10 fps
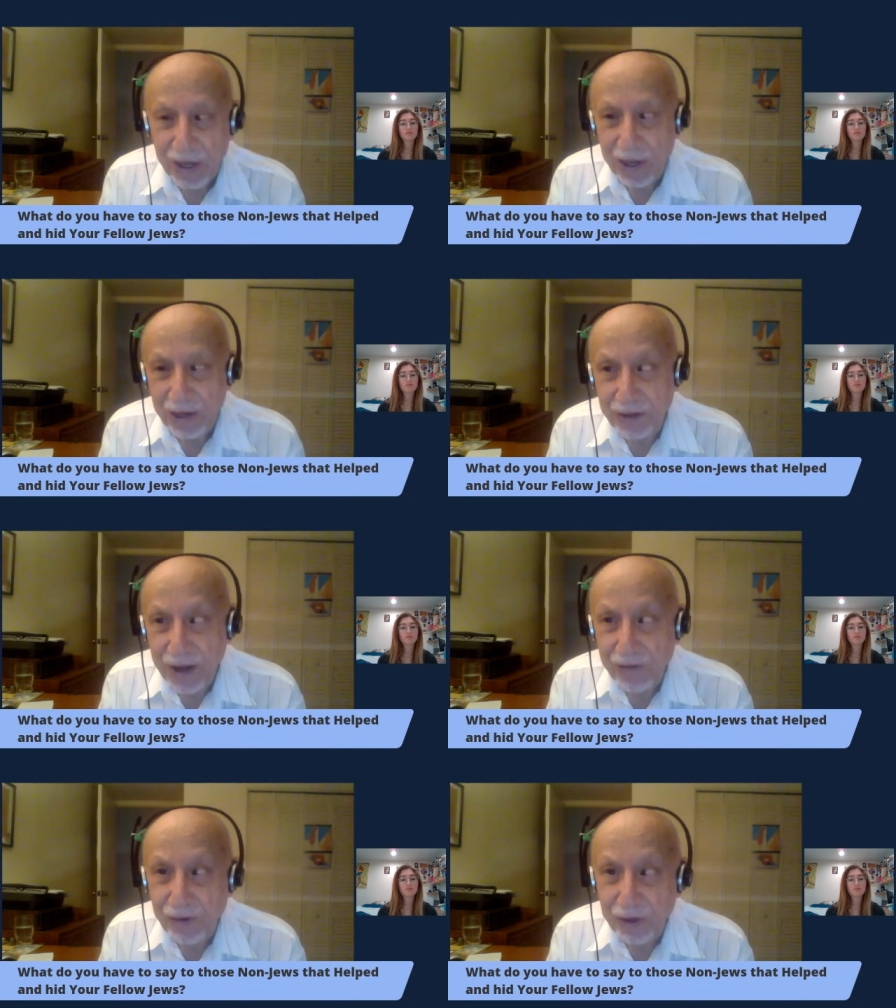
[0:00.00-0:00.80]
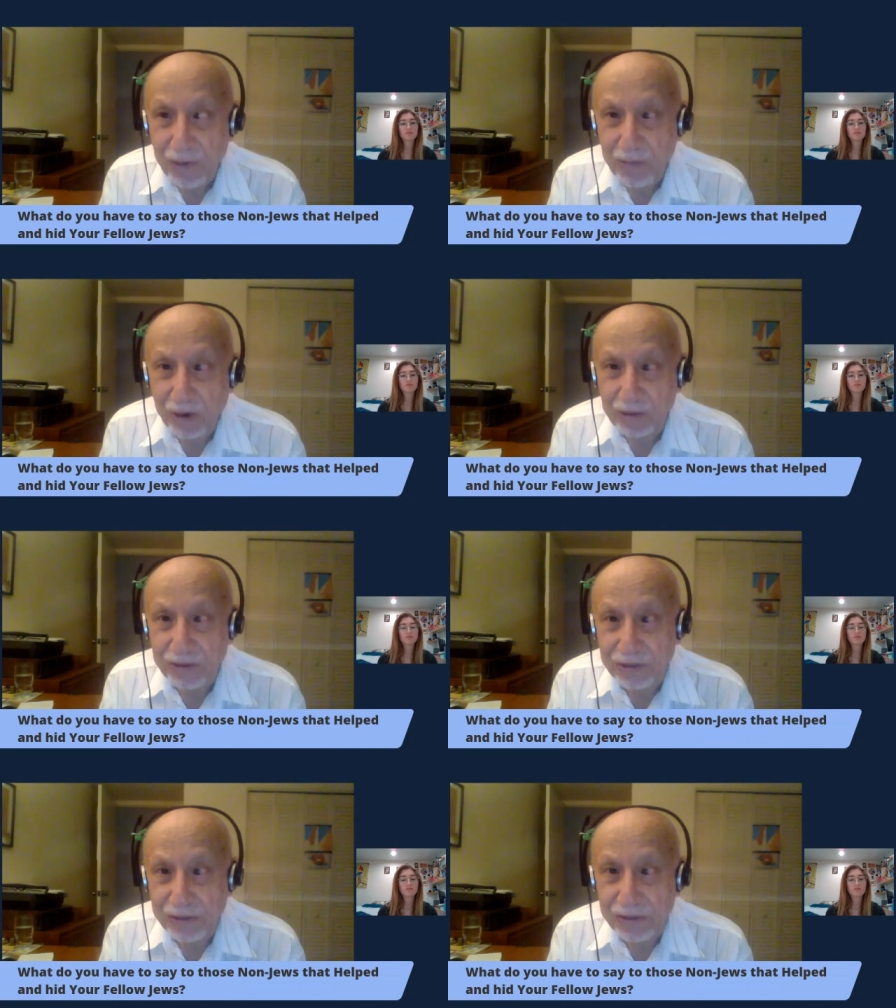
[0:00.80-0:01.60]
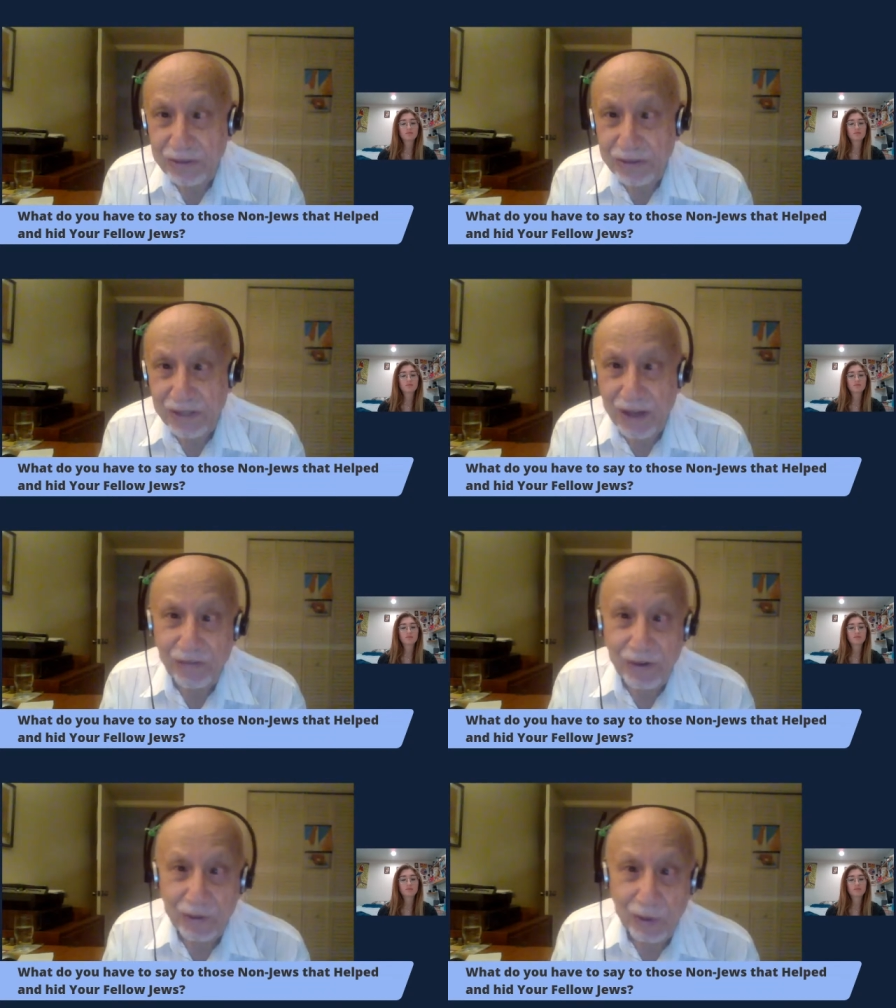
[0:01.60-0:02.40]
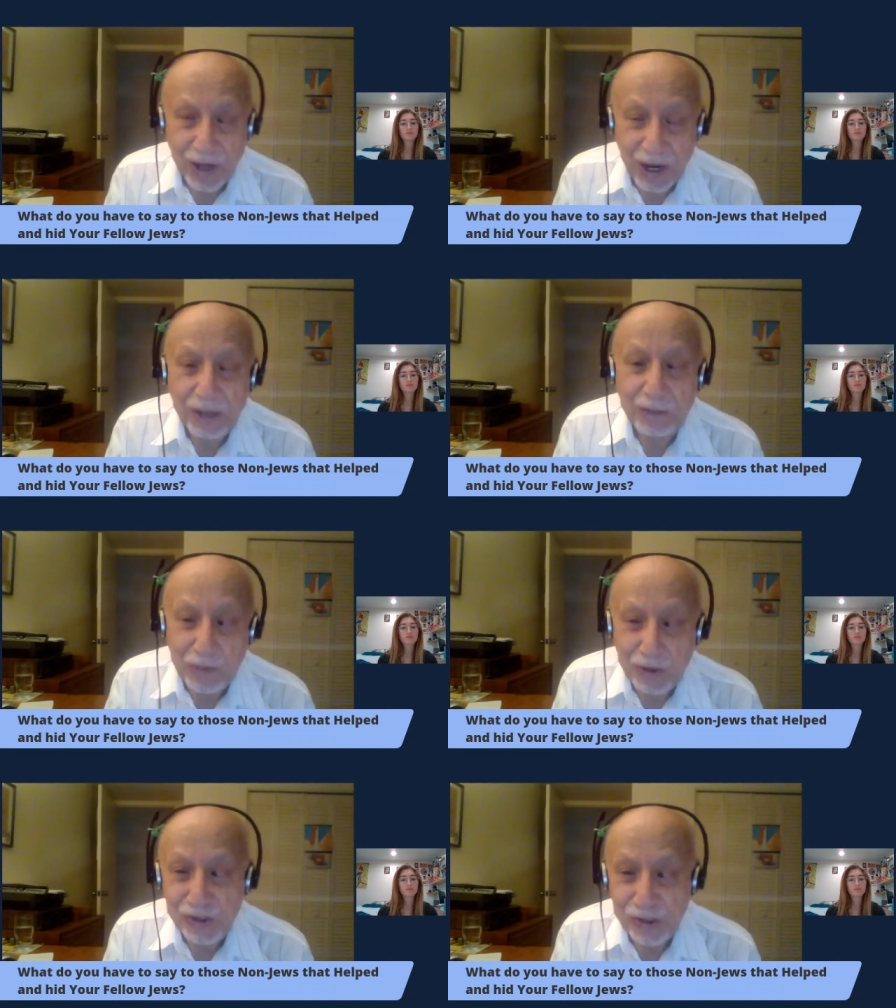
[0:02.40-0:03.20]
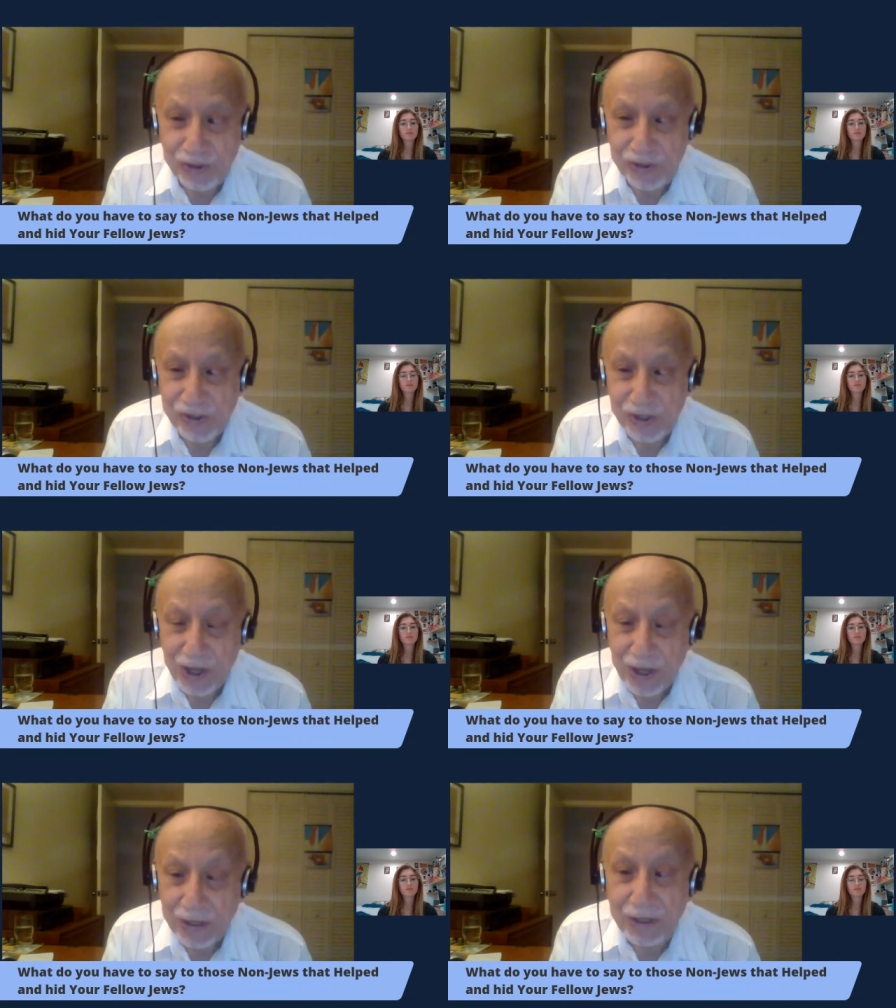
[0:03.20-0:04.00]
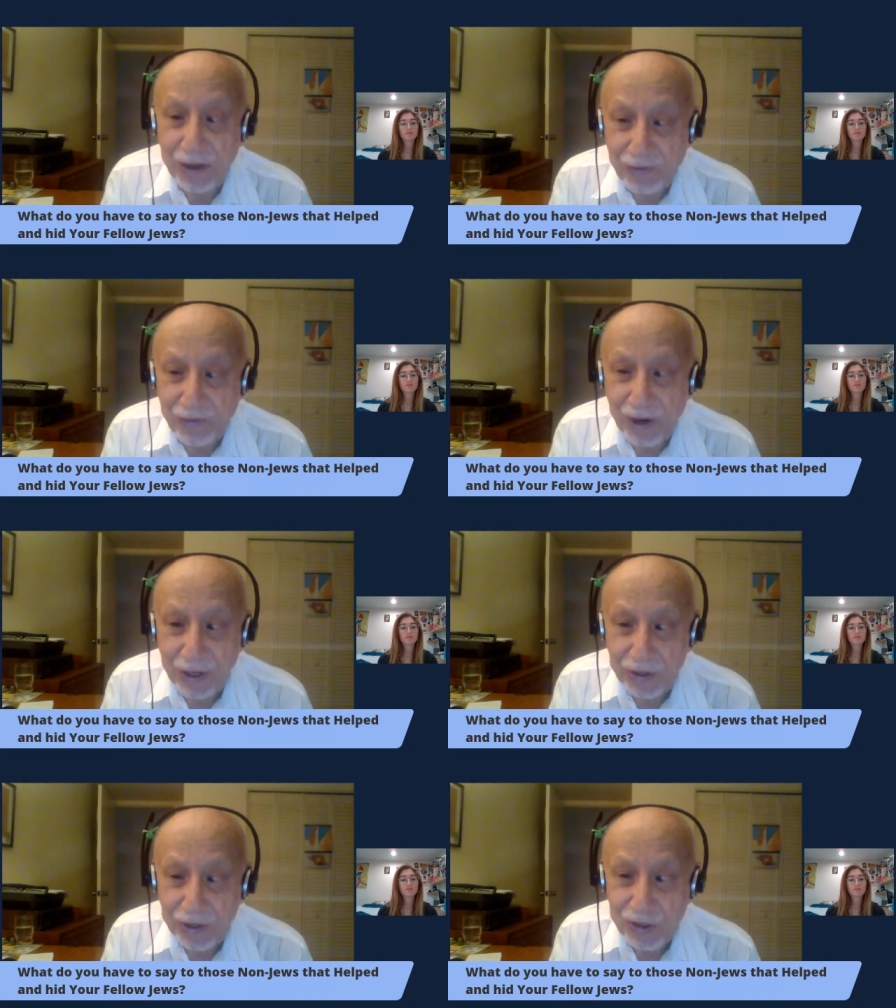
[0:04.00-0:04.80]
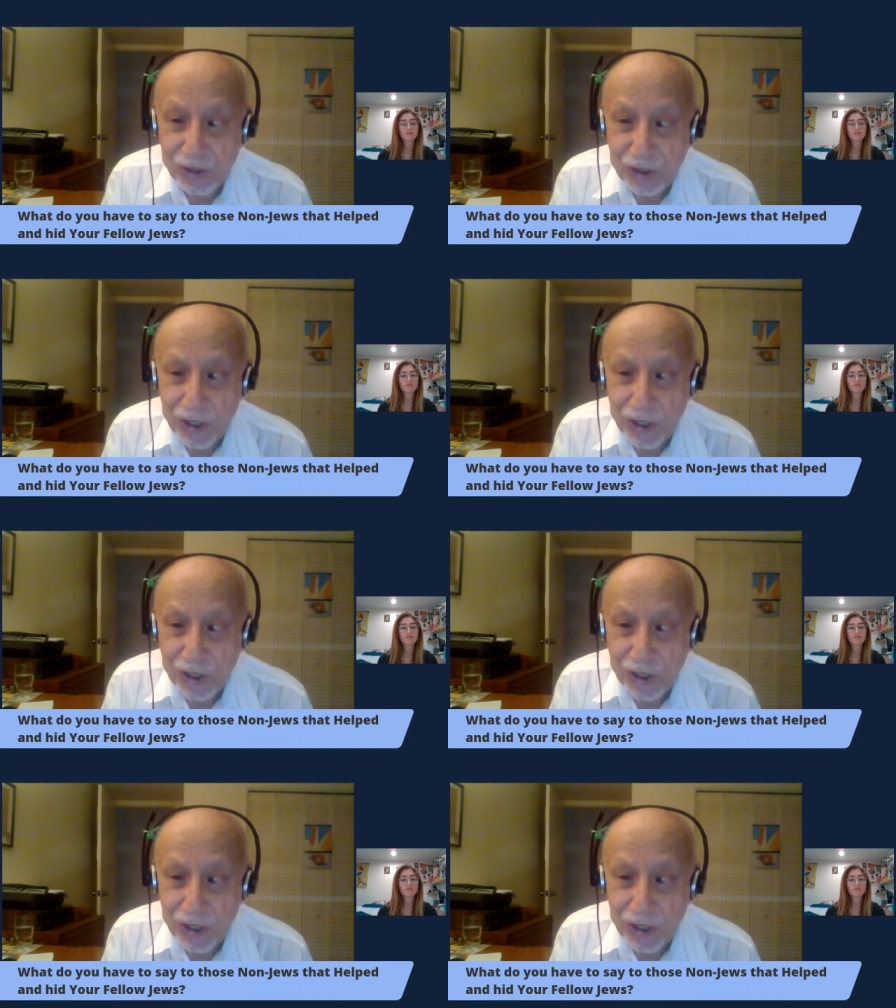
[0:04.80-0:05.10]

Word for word: and they were about seven or eight butchers in the village.